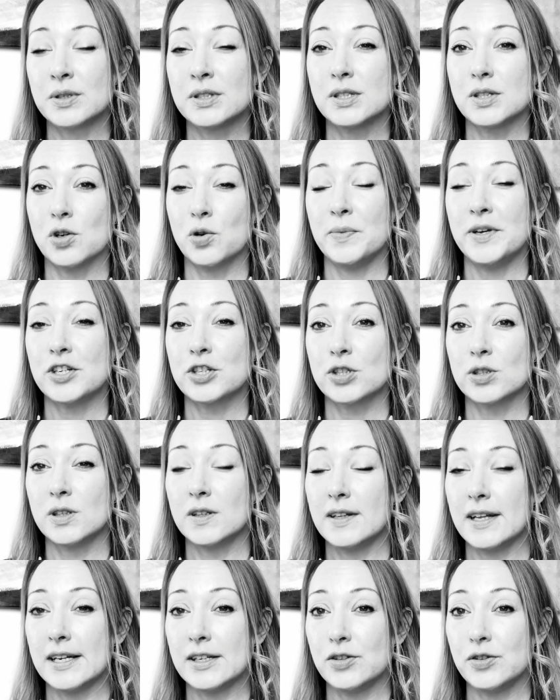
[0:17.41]
So make sure
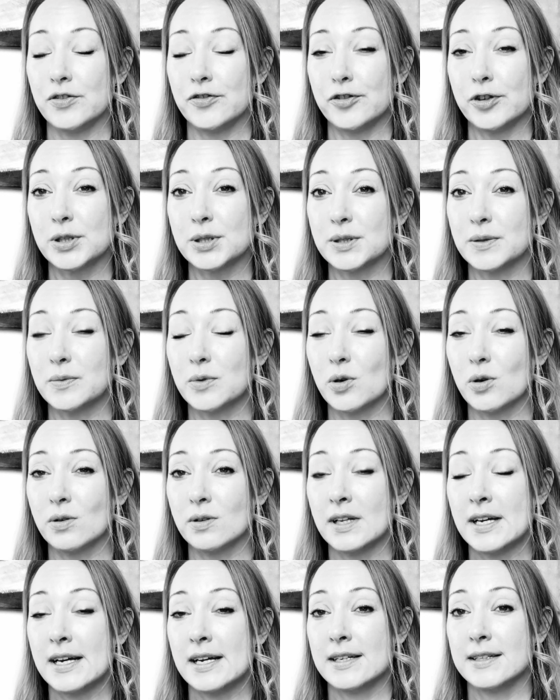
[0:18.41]
that you first of
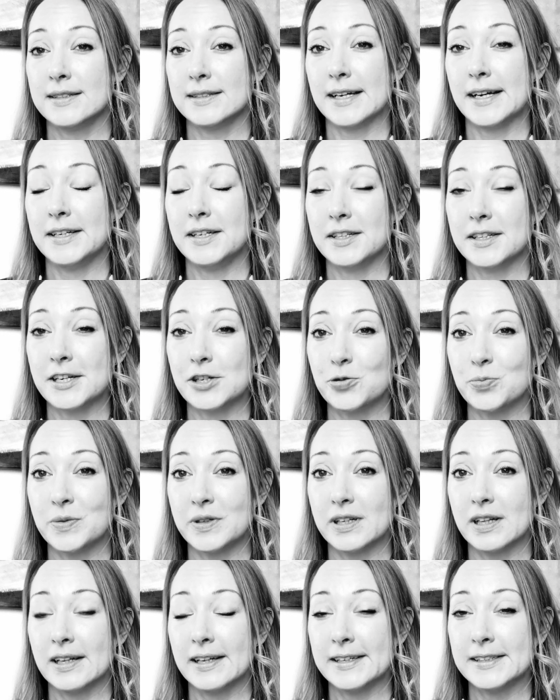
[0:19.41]
all sign
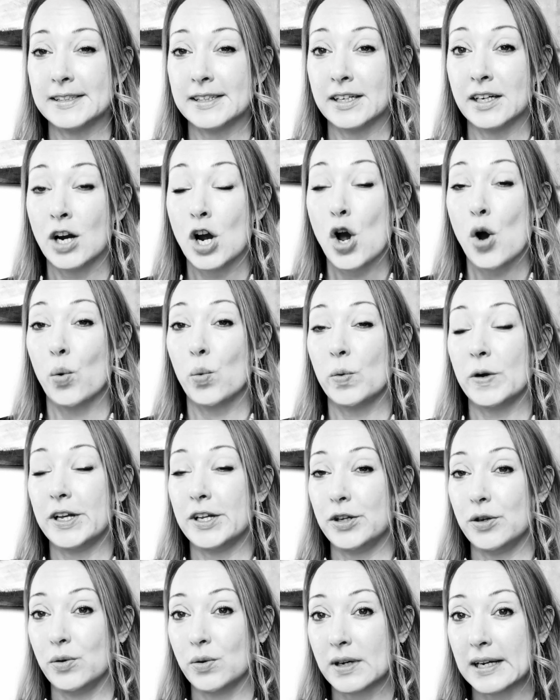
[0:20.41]
engagement letter where
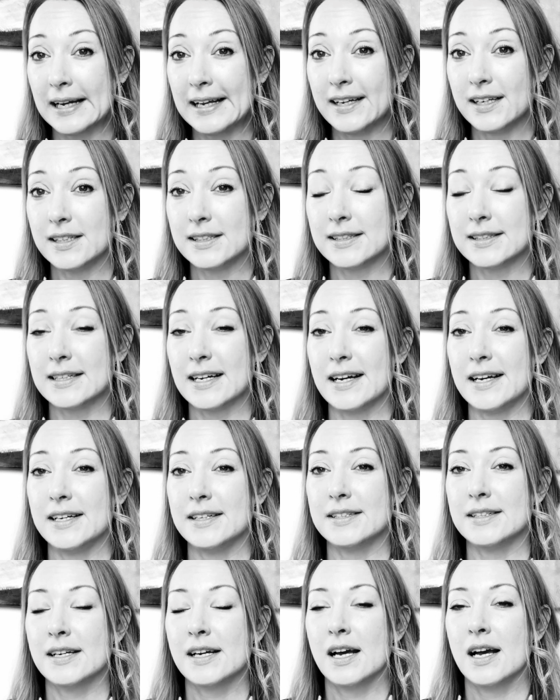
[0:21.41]
you clearly
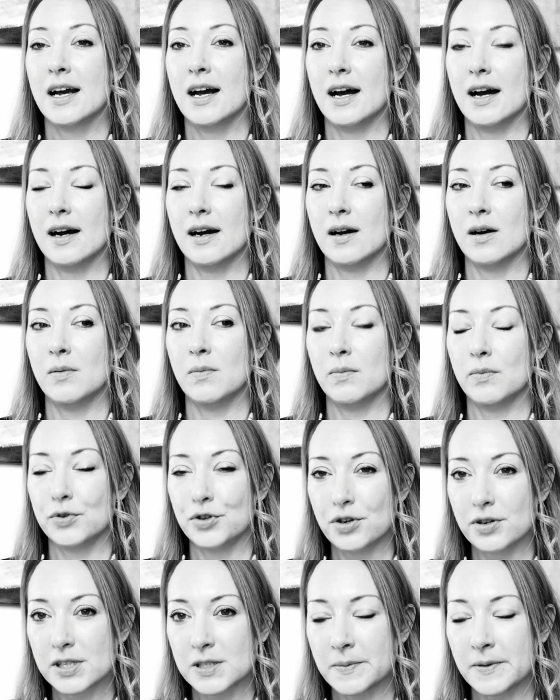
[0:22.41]
state um,
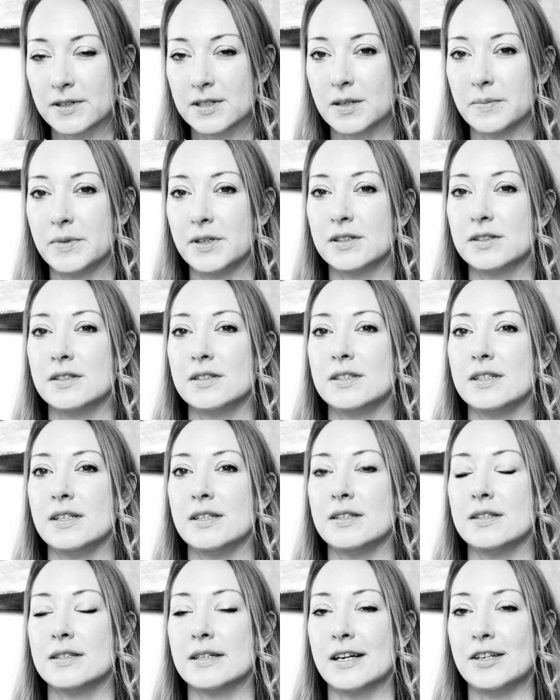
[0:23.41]
your
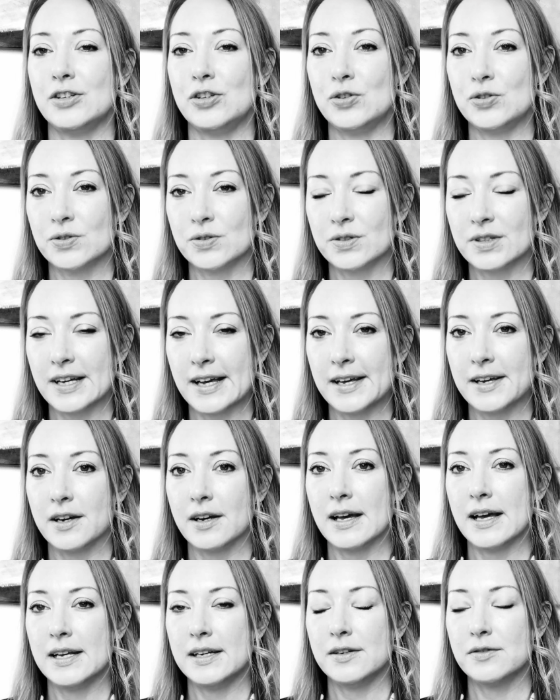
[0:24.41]
responsibilities and you don't
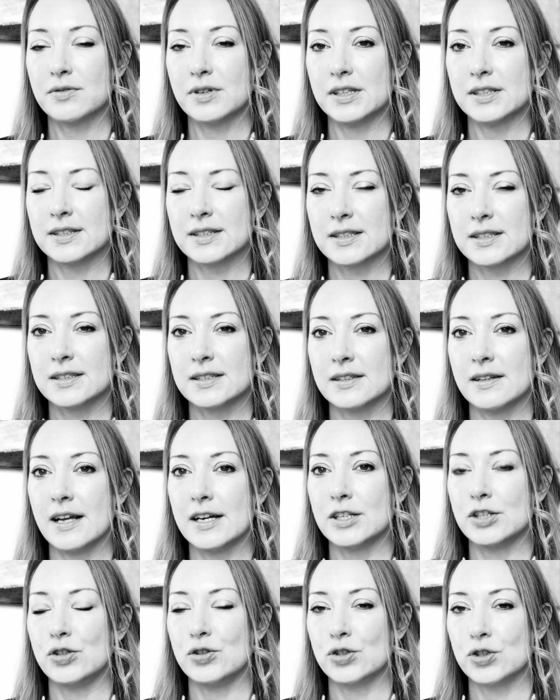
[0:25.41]
take any risks
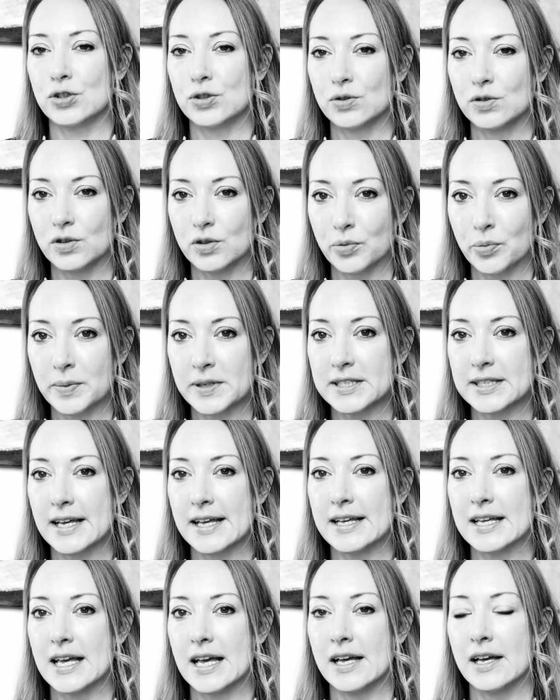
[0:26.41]
that you should not be
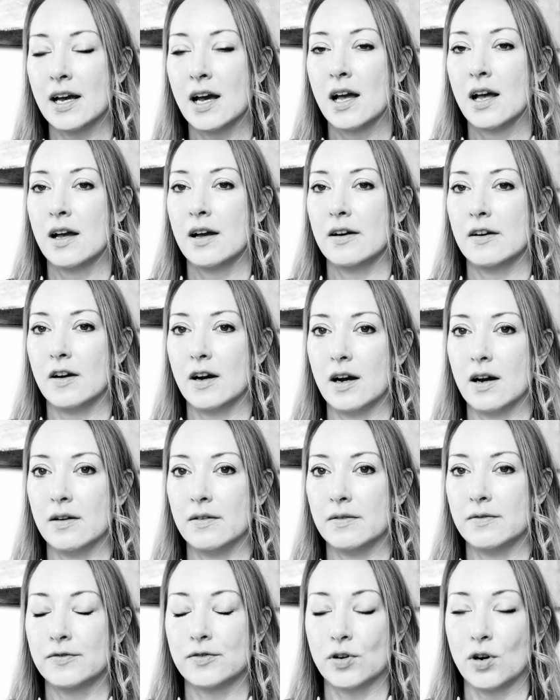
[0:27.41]
taking
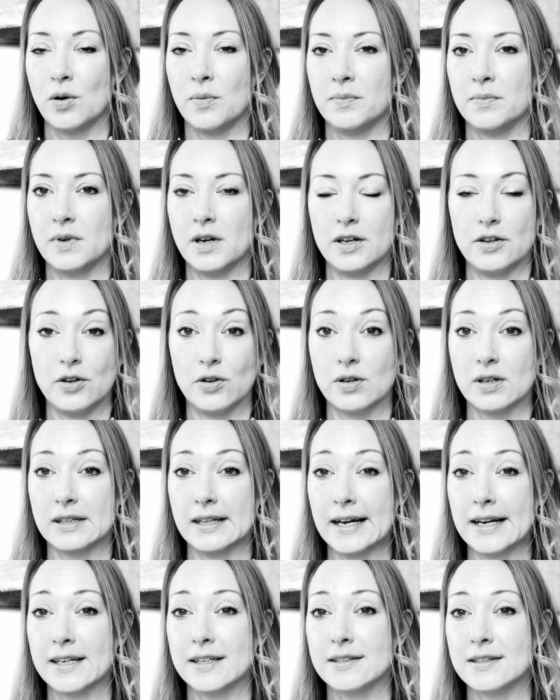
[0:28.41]
uh, from your
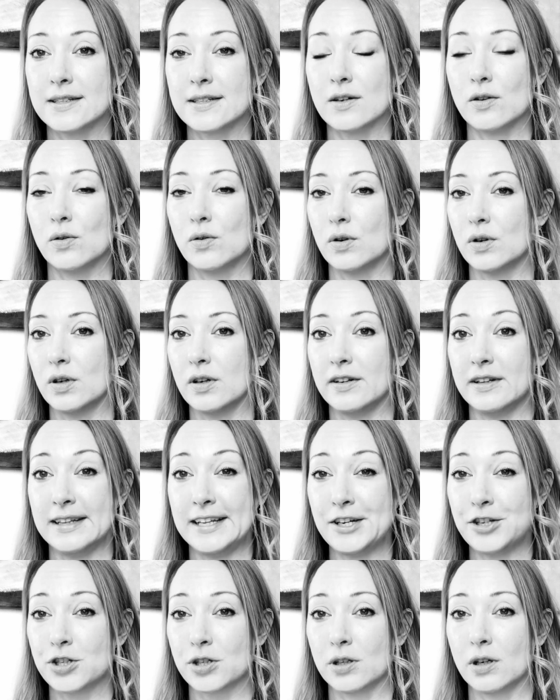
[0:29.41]
clients or the
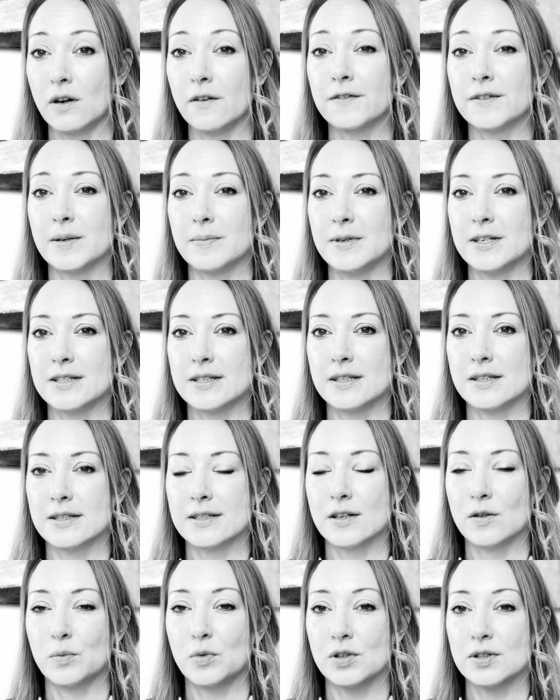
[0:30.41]
nature of the business
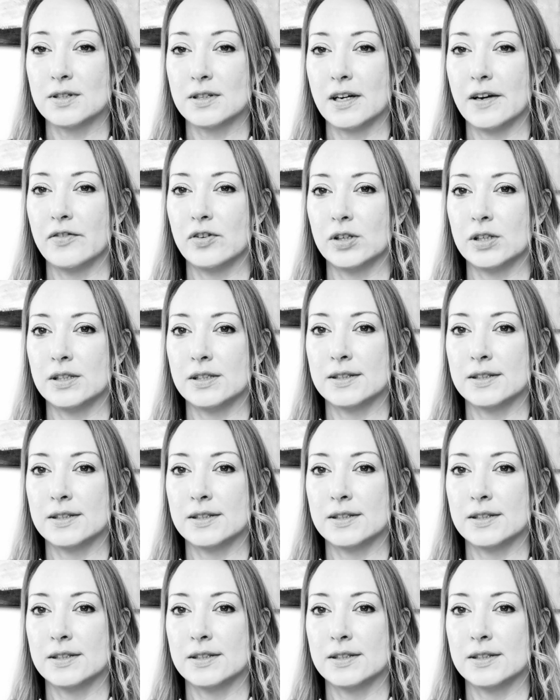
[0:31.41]
and whatsoever.